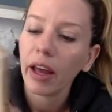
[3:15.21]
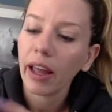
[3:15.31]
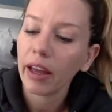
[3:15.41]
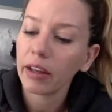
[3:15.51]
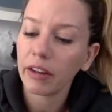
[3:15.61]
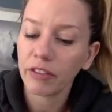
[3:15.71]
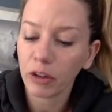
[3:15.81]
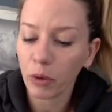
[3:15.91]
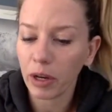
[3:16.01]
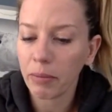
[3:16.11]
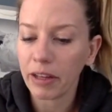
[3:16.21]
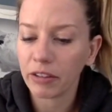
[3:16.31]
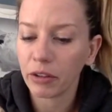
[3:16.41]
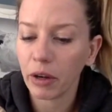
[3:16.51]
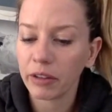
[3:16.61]
And I've done quite a bit.
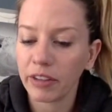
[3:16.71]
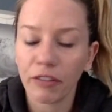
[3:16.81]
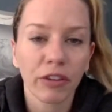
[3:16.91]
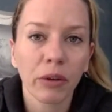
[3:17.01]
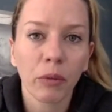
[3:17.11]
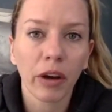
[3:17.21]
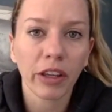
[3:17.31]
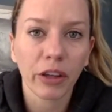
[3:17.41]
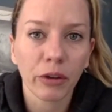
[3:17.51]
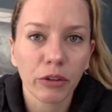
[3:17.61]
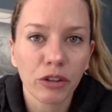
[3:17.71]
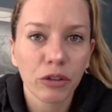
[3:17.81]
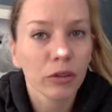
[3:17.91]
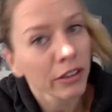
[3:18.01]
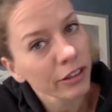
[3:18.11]
So I definitely want you
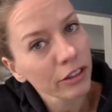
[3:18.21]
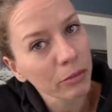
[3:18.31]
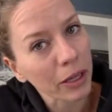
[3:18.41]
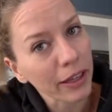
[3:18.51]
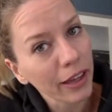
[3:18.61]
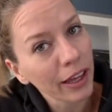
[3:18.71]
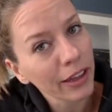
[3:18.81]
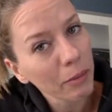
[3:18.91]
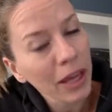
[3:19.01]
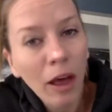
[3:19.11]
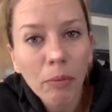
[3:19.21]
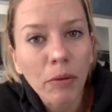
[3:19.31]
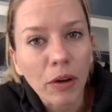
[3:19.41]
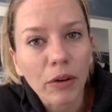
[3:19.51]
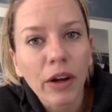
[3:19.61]
to listen to me and let me help
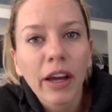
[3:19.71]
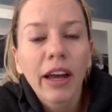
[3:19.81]
you